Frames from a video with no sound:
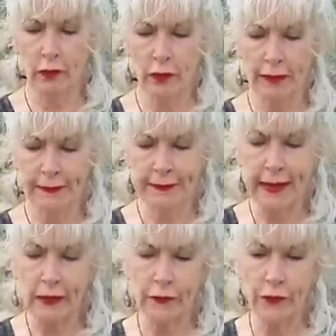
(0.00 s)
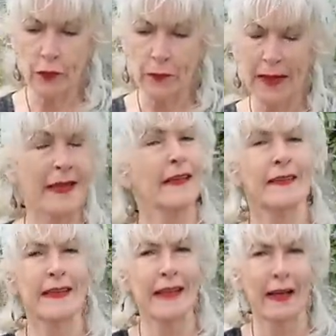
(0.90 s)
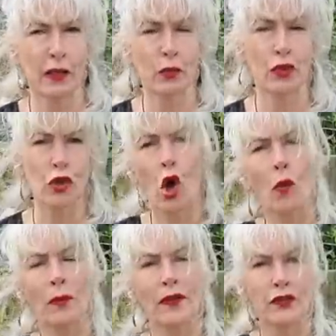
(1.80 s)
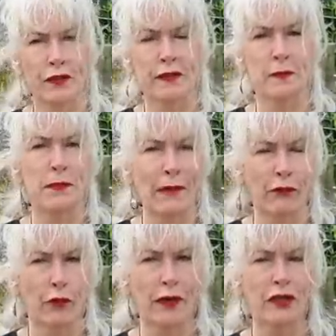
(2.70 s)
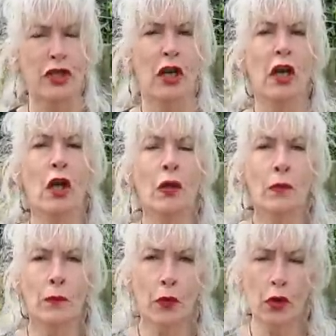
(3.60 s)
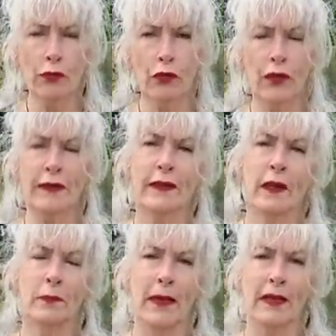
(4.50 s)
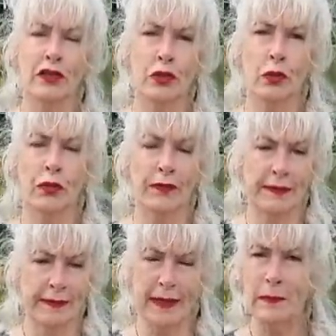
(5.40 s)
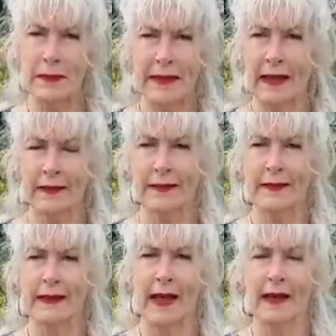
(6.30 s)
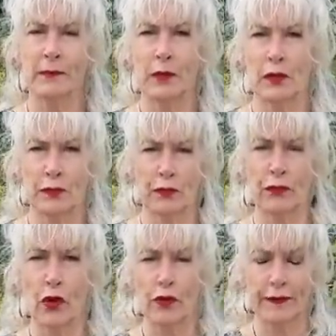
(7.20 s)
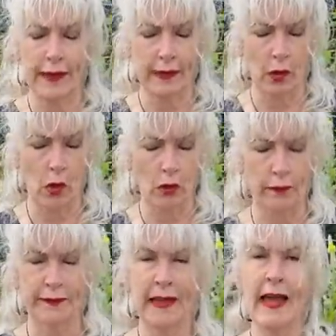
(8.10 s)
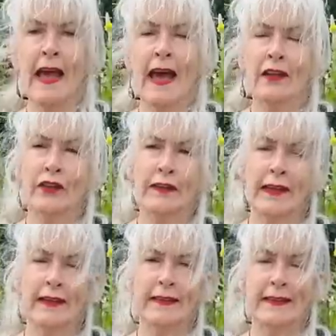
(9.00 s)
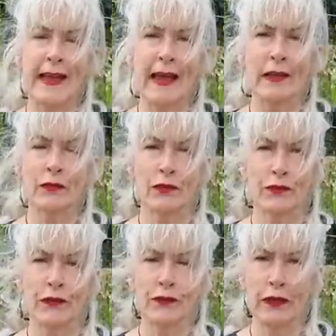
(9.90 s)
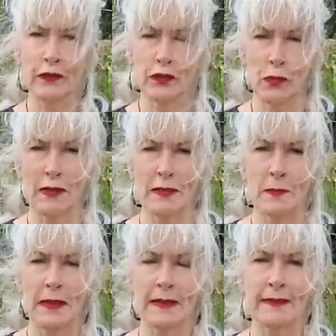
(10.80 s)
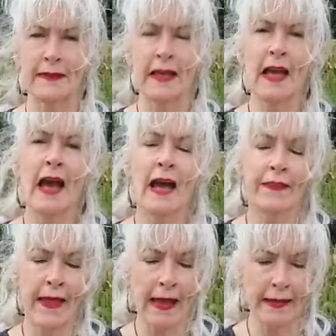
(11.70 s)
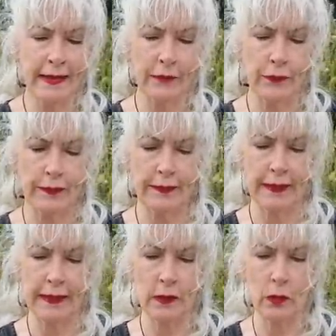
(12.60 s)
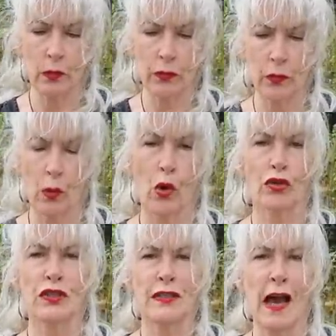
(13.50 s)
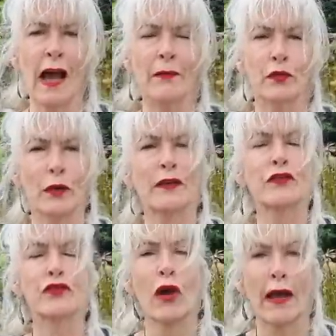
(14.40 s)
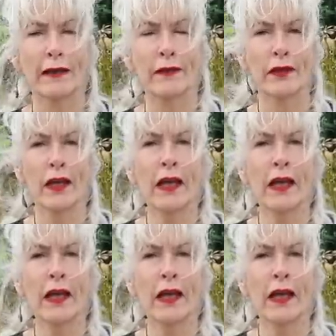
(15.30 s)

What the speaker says: instead of making a tea like you would normally, just as a beverage, cover it and make sure the steam is held inside because of the volatile oils, and just let it stand for 15 to 20 minutes, and that gives the water time to extract